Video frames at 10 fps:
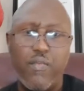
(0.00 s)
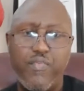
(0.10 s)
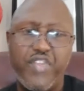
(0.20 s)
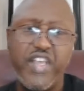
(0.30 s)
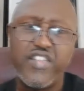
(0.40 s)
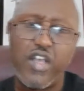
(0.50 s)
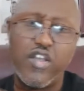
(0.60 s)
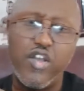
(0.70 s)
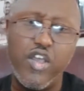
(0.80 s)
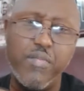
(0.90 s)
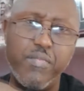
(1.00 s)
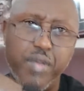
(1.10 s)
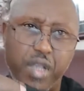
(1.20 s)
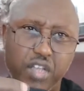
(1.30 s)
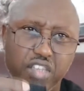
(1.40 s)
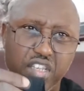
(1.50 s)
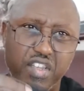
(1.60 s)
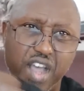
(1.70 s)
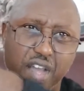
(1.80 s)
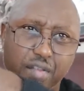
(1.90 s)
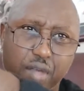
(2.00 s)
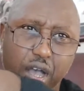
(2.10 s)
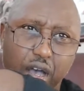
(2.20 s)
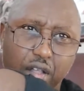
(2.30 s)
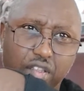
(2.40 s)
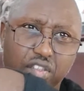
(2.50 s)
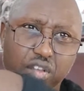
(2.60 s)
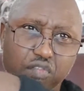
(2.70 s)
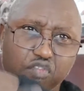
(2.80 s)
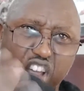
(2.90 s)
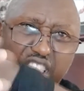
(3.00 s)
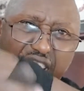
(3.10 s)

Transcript: These are good because these are not really